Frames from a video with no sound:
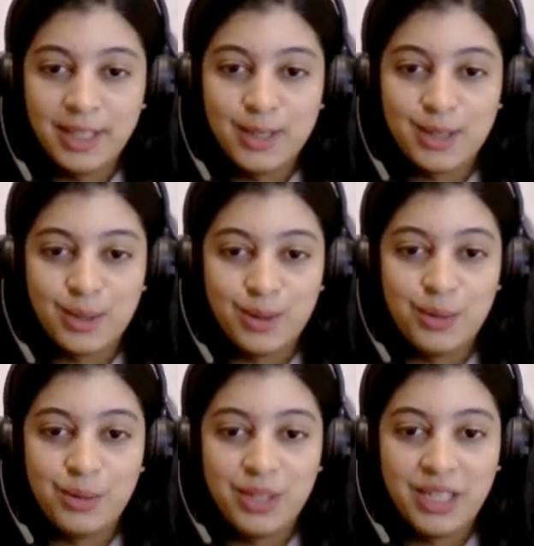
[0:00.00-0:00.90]

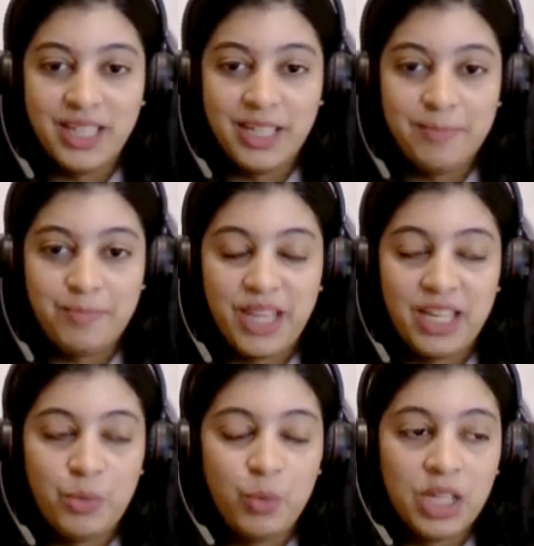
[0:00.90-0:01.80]
So
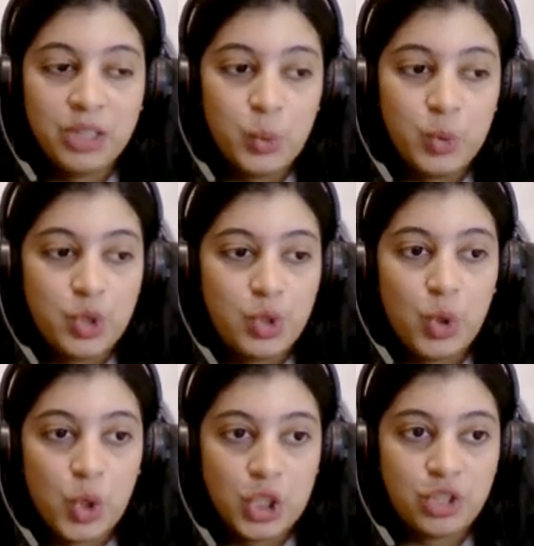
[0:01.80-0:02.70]
anyone who's
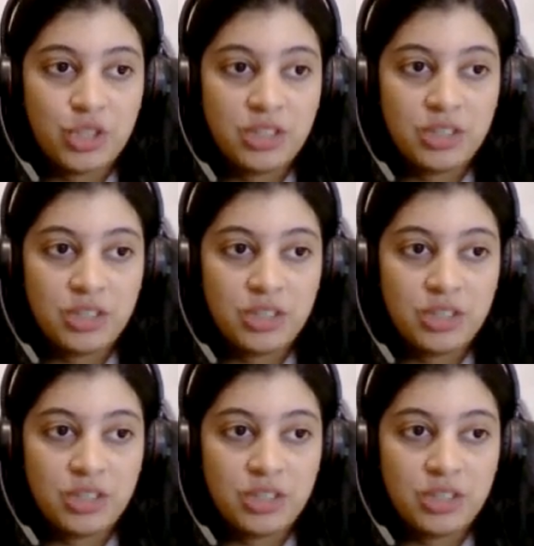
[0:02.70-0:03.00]
not